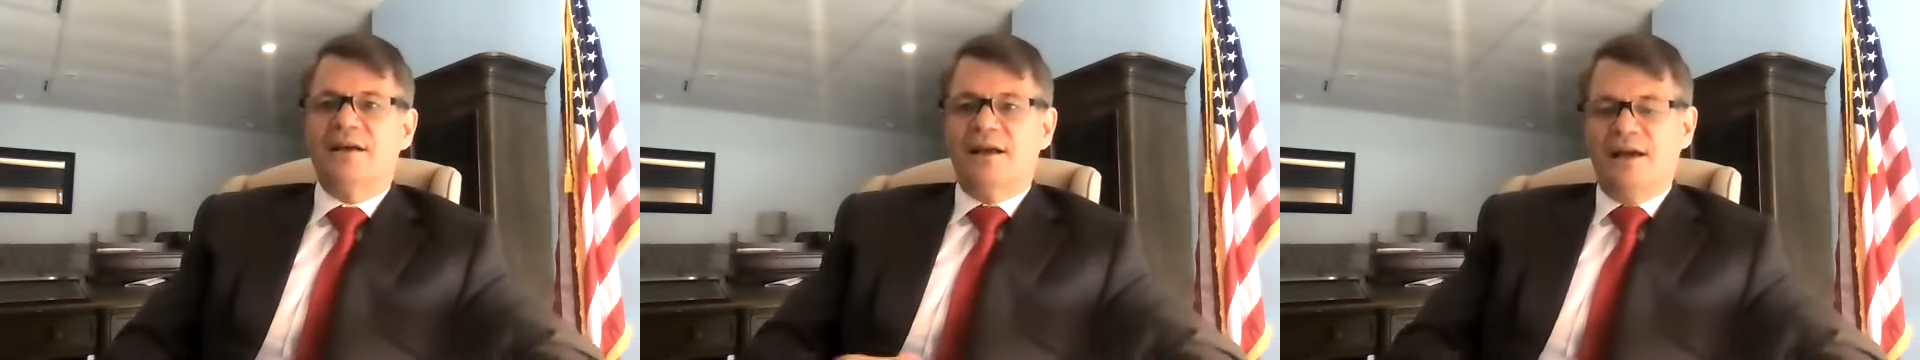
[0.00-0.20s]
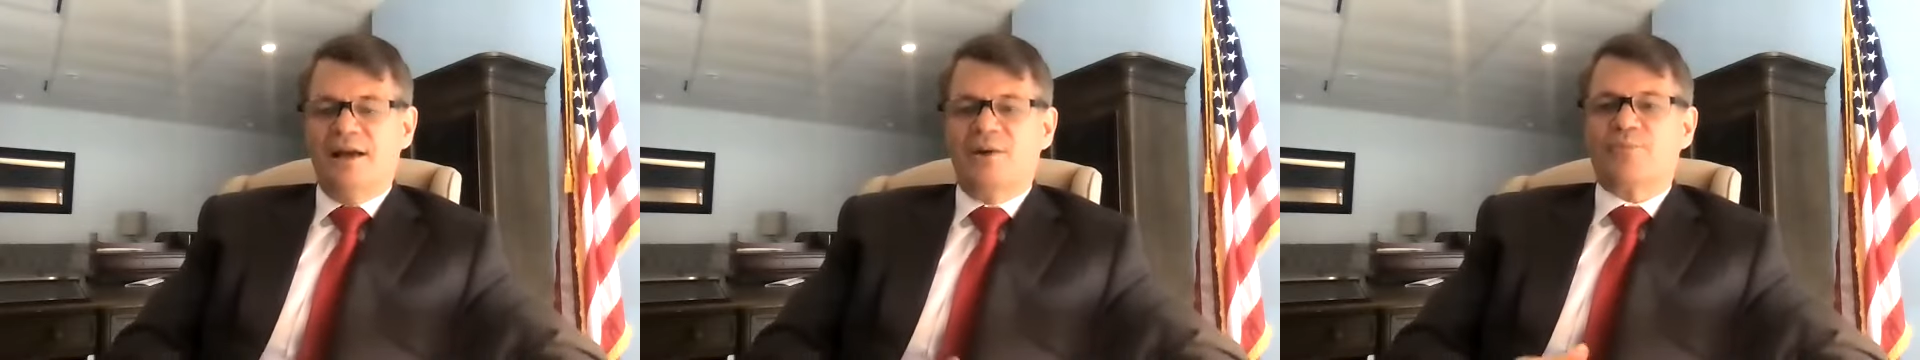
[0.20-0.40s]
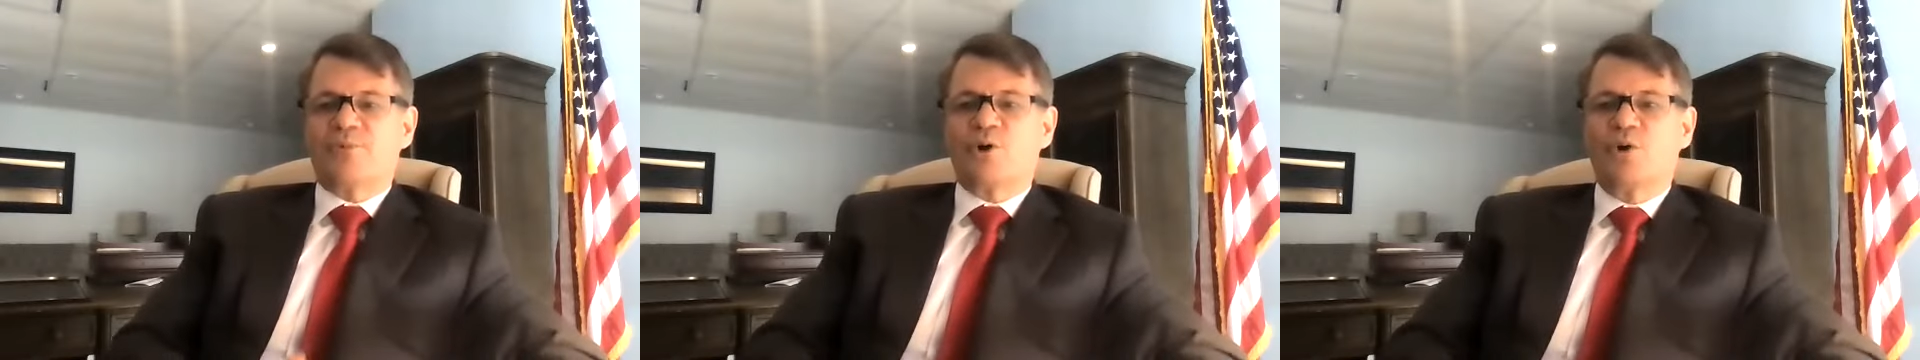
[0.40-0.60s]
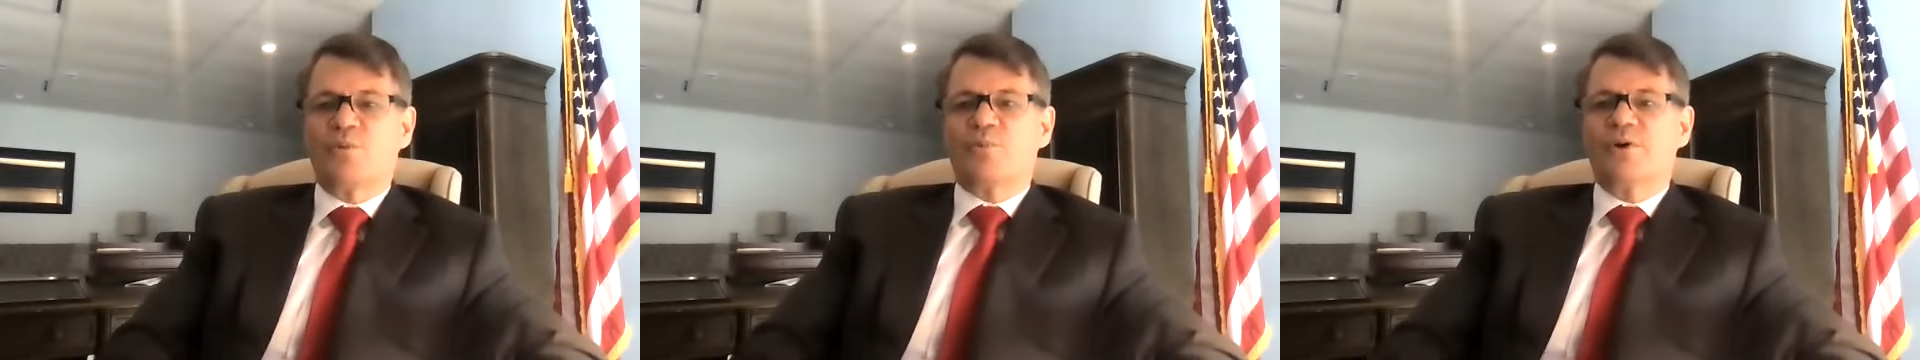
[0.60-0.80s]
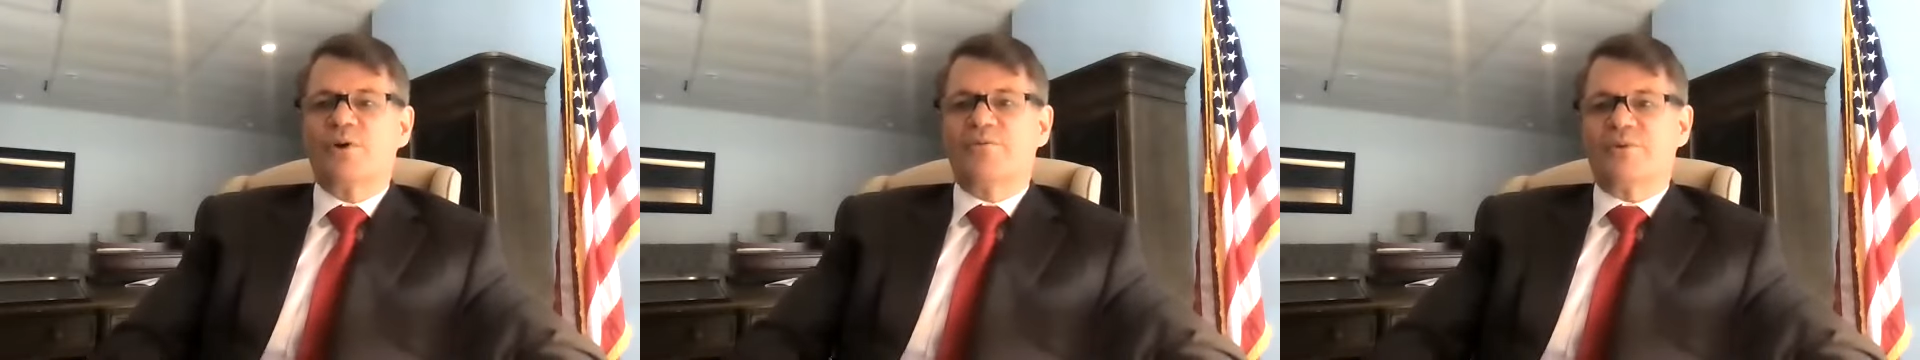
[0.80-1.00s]
and
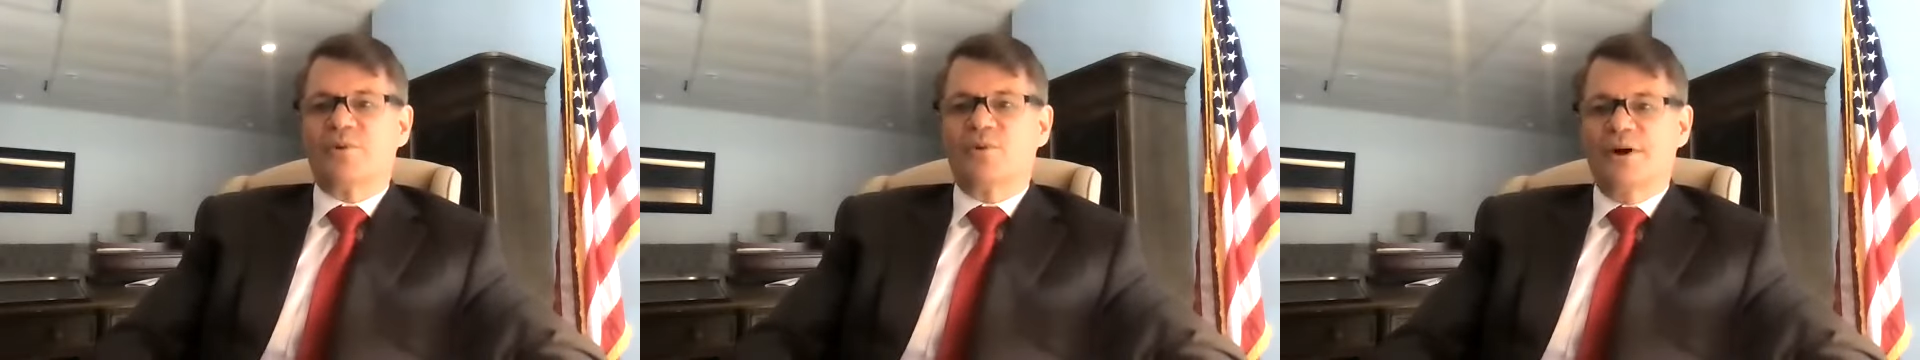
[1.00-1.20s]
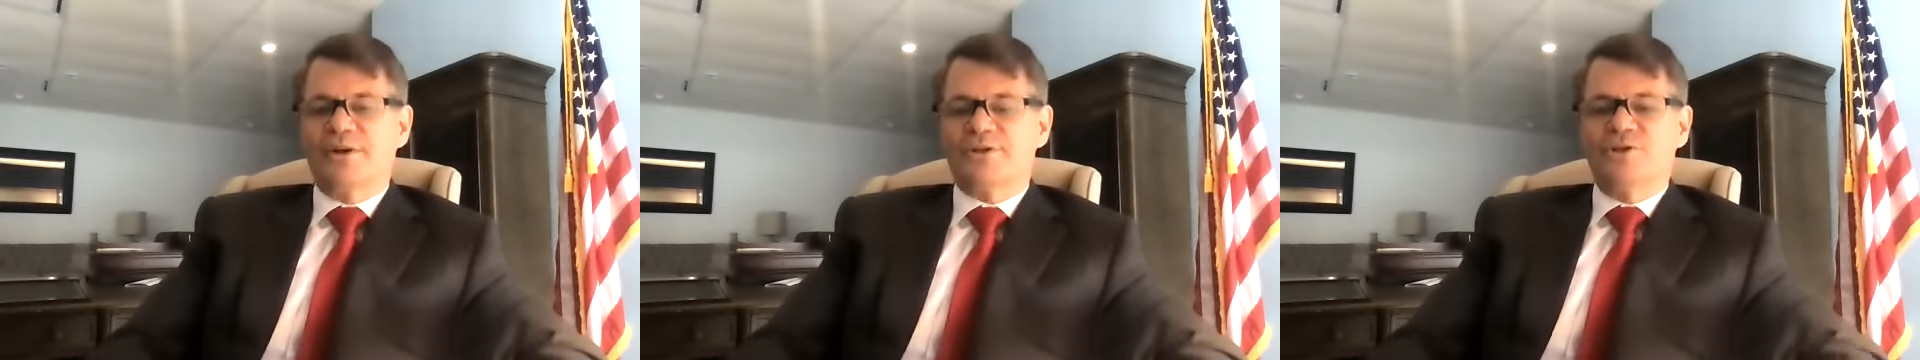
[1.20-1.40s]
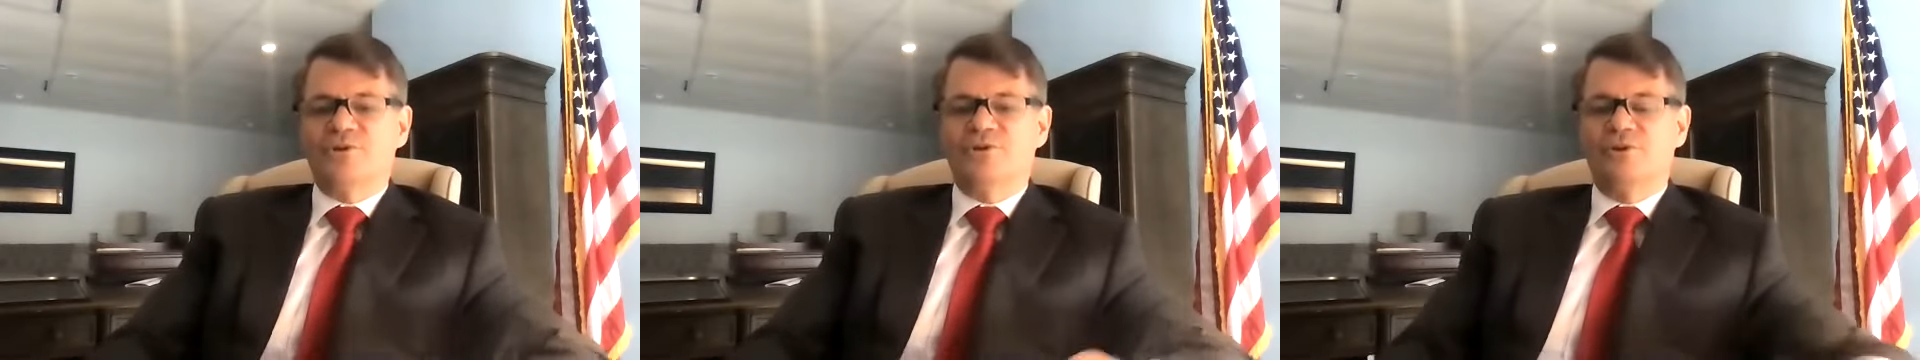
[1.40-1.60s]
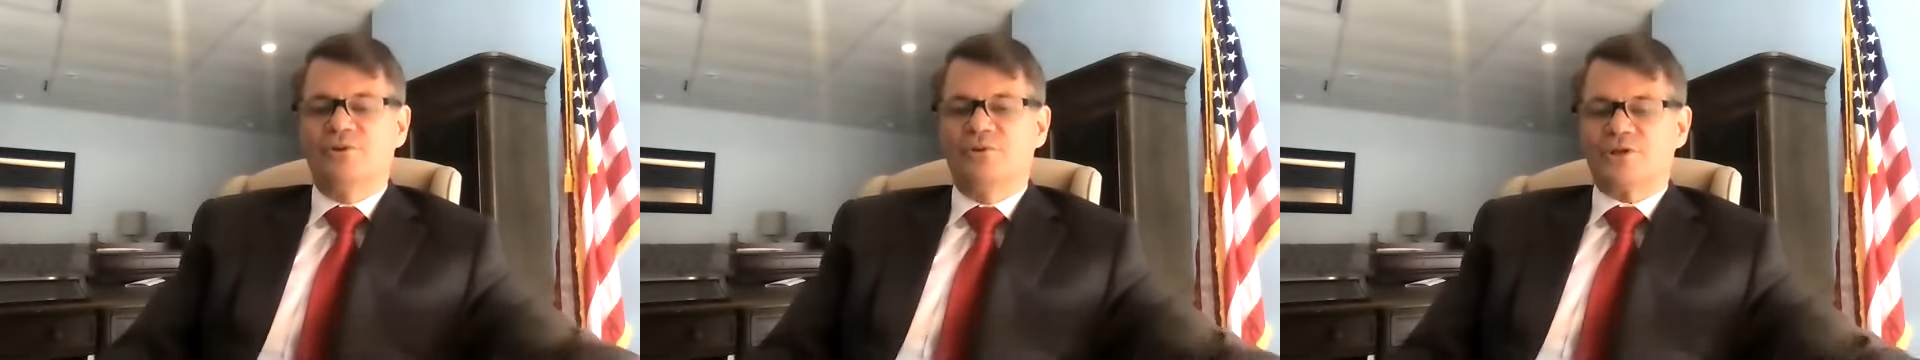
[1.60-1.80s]
appropriate for what you do.